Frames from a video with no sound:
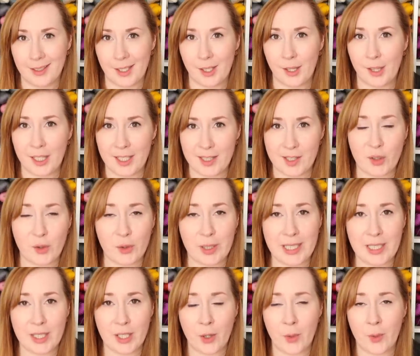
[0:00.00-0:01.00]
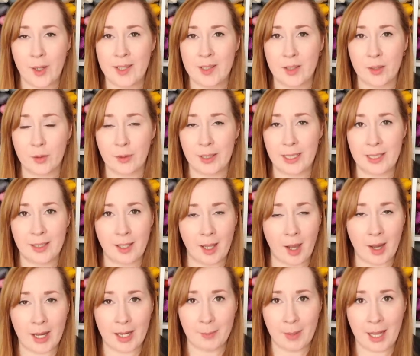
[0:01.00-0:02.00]
This green though is a green that
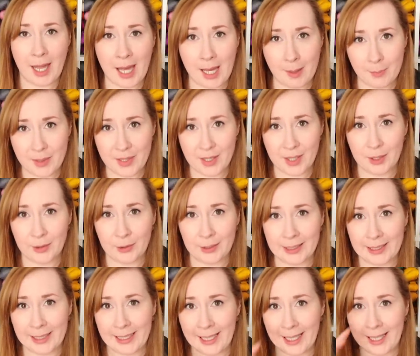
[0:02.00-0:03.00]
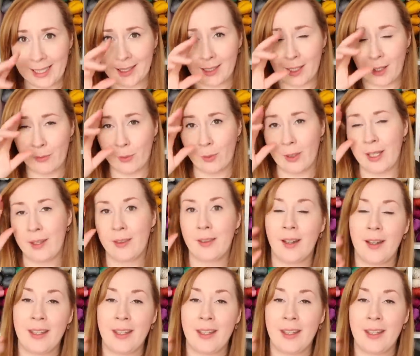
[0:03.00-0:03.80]
I am absolutely in love with.